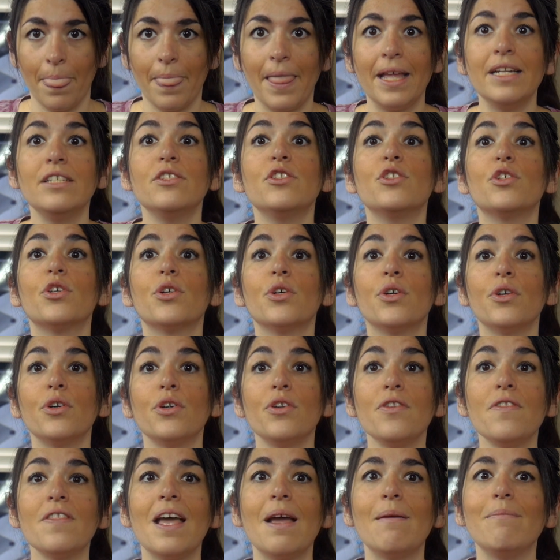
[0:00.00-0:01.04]
Then
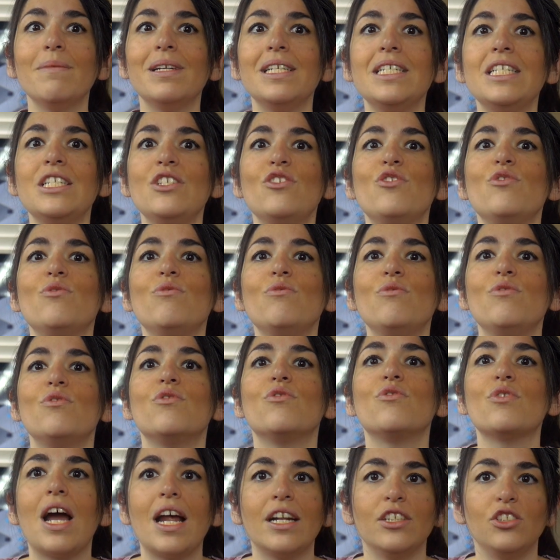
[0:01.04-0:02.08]
turn them into
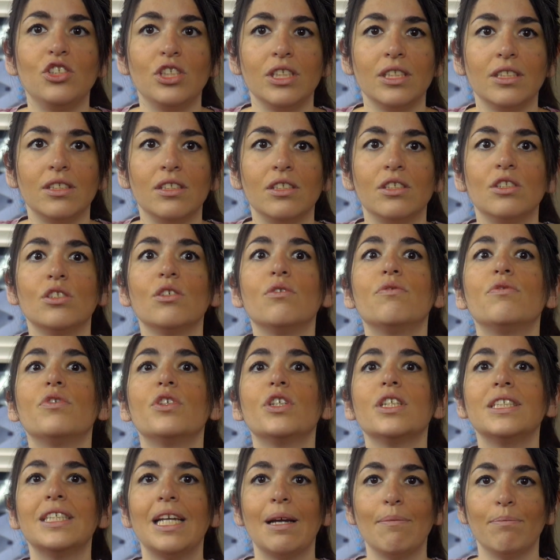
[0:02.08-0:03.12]
strategies. So
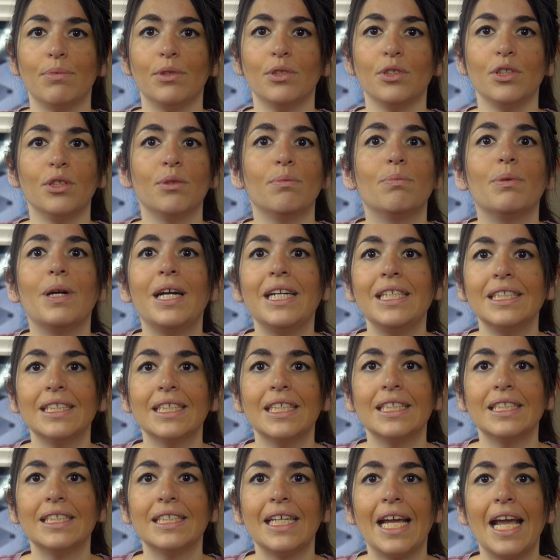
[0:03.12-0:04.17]
for example, your brain is
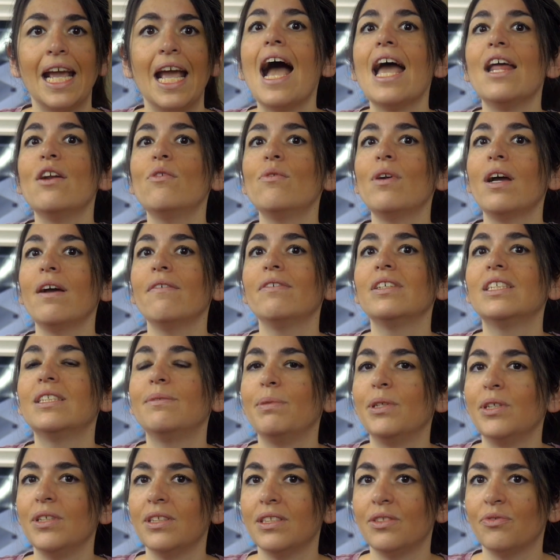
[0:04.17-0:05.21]
going to say, I don't have
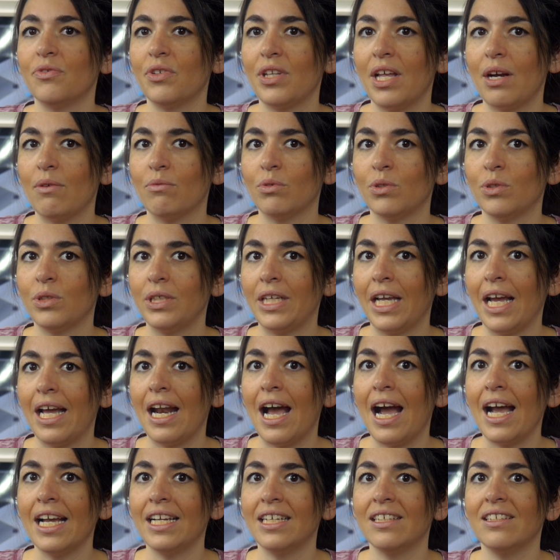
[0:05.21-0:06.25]
experience for that role
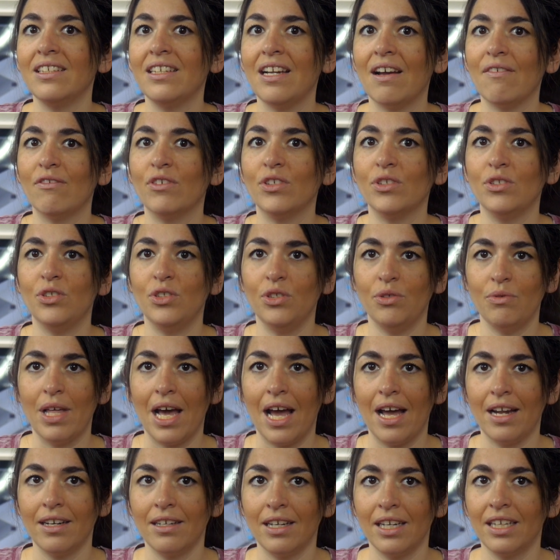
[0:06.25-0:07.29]
yet. I could never do
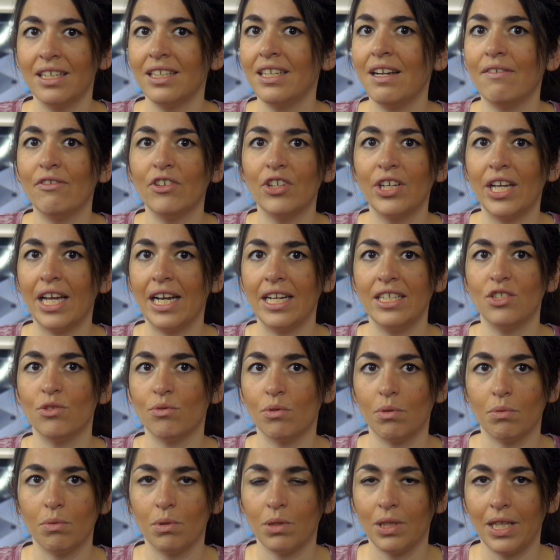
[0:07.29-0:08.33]
that. I could never get
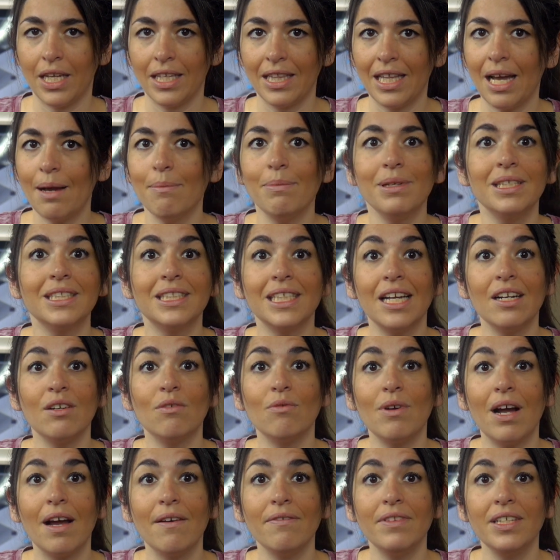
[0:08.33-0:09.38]
into a role like that because I
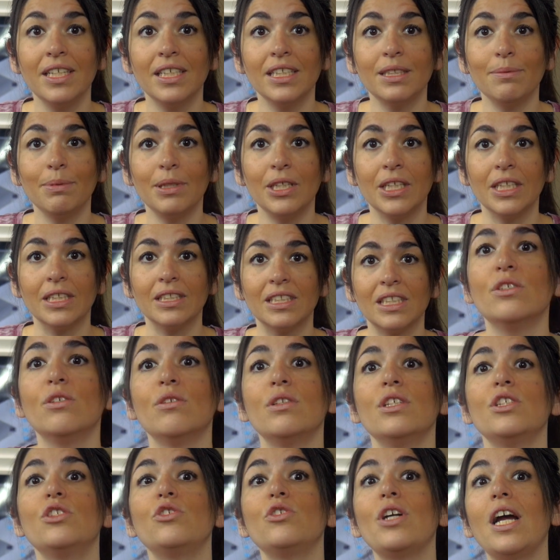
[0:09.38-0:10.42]
don't have the experience. So
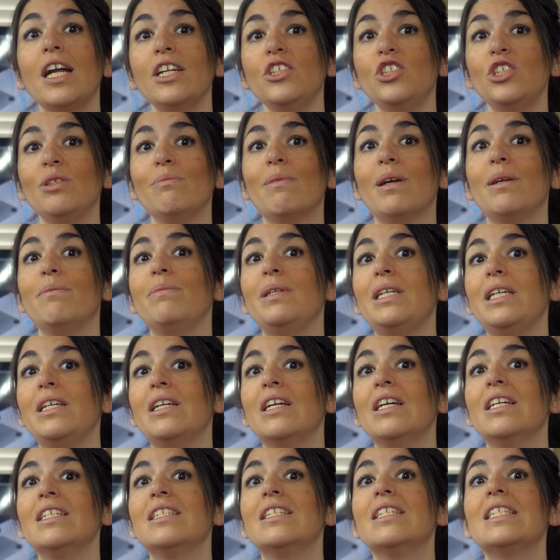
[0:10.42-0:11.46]
the strategy might
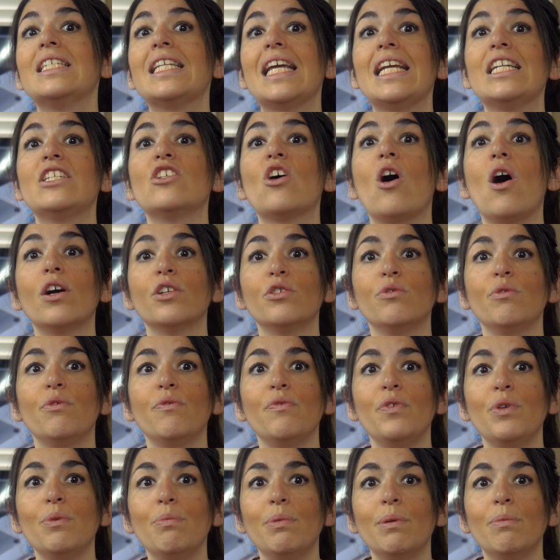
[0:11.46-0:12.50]
be to say, talk to a
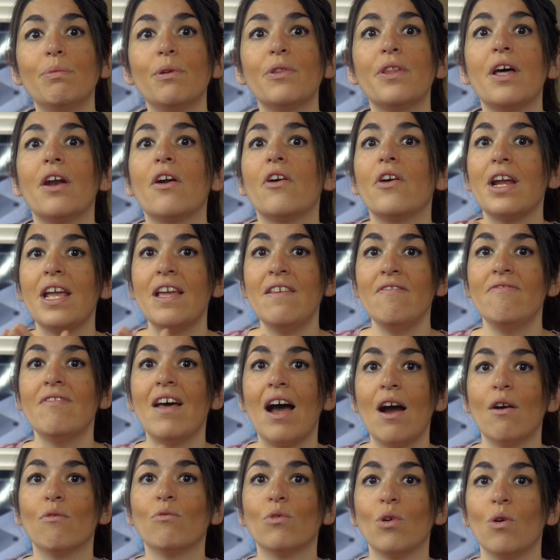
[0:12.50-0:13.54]
few people that are in
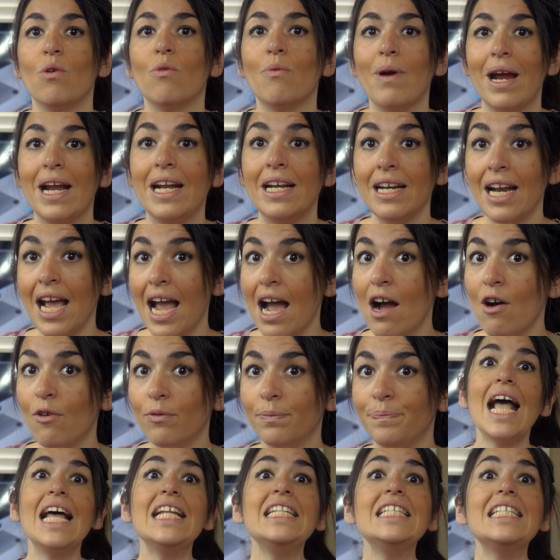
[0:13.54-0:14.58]
that role right
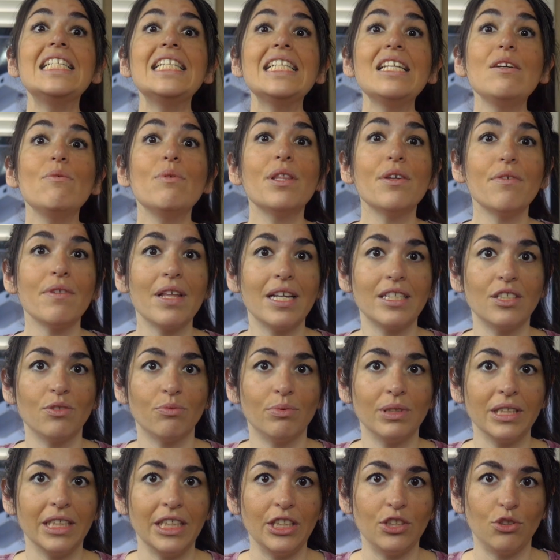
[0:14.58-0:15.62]
now and see whether that's
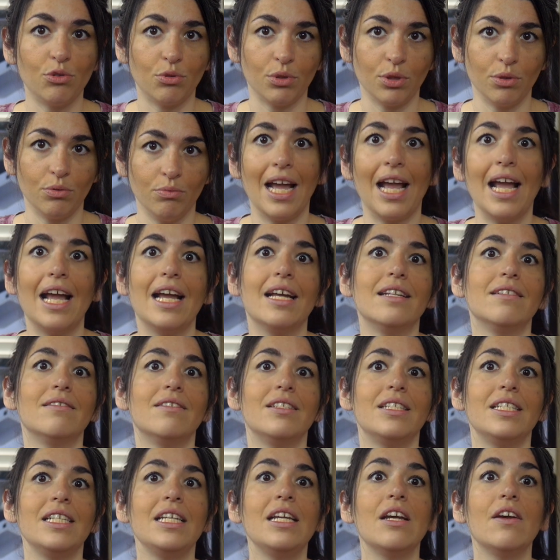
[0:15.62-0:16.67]
really true, and
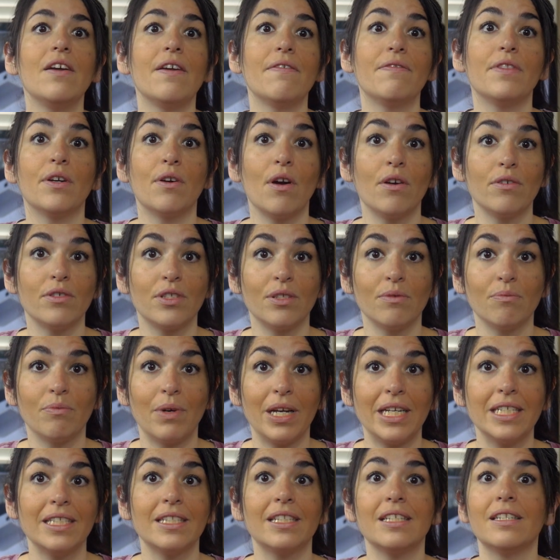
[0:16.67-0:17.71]
see if there are some
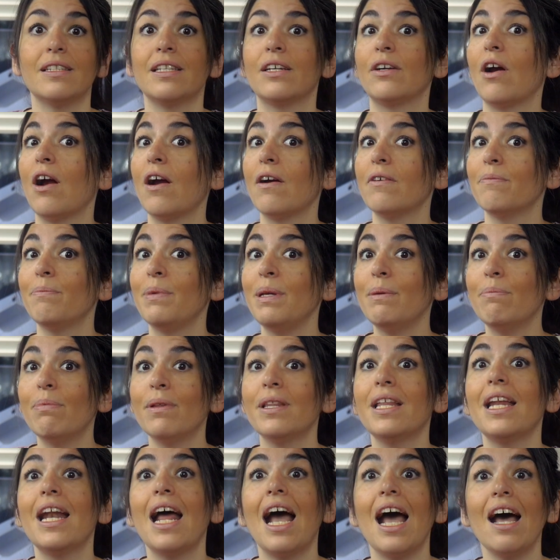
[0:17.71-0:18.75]
ways that there are people
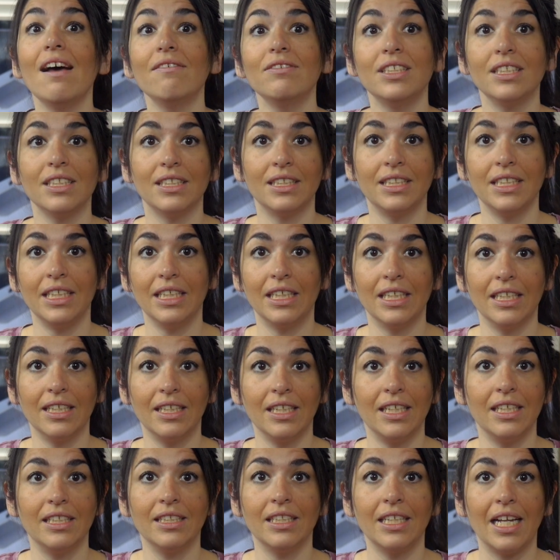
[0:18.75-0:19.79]
that have
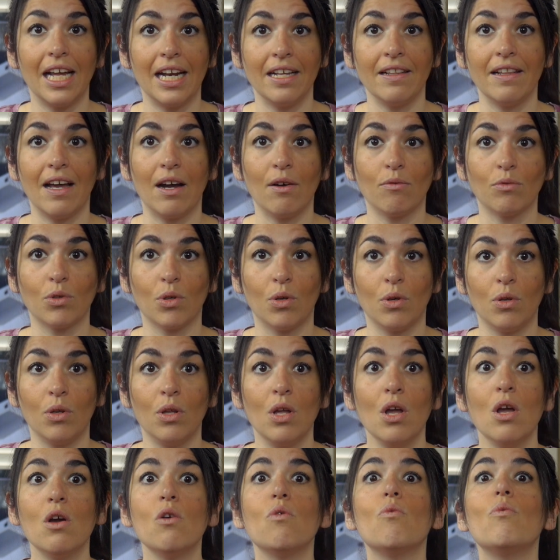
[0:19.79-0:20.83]
succeeded in getting that role
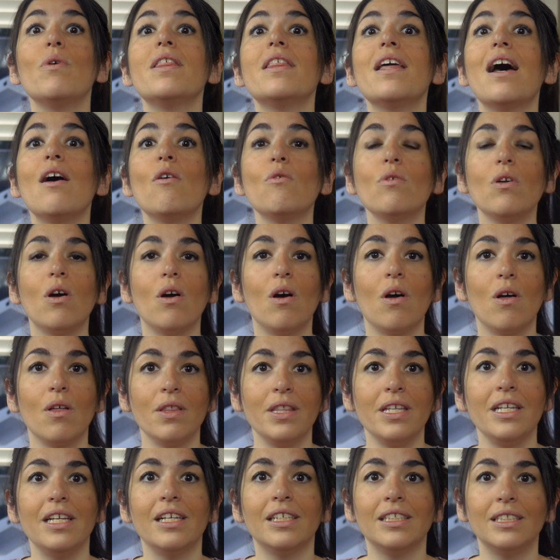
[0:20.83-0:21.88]
without all
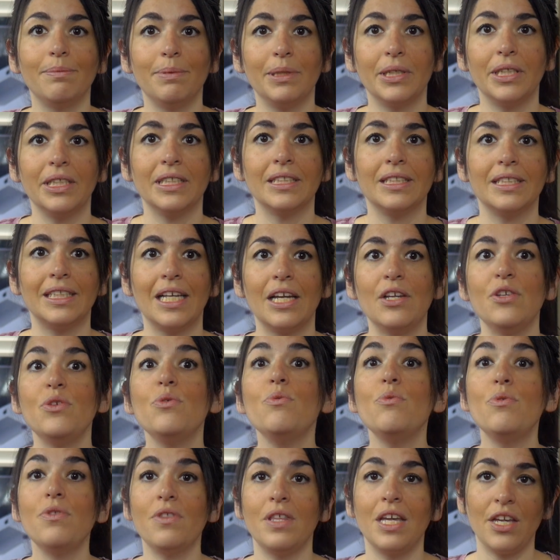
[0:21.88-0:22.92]
the experience that
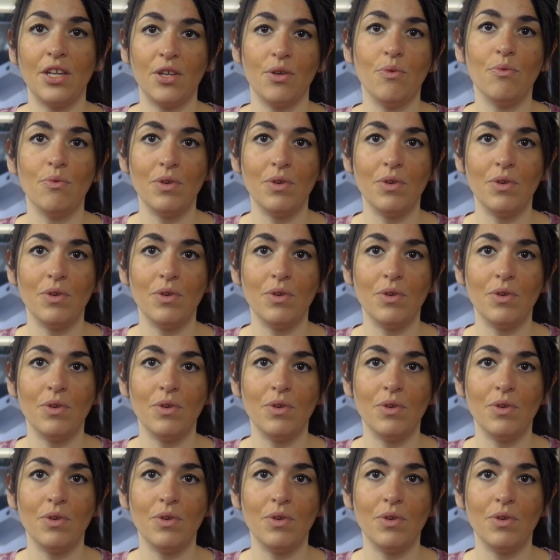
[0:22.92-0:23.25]
you think you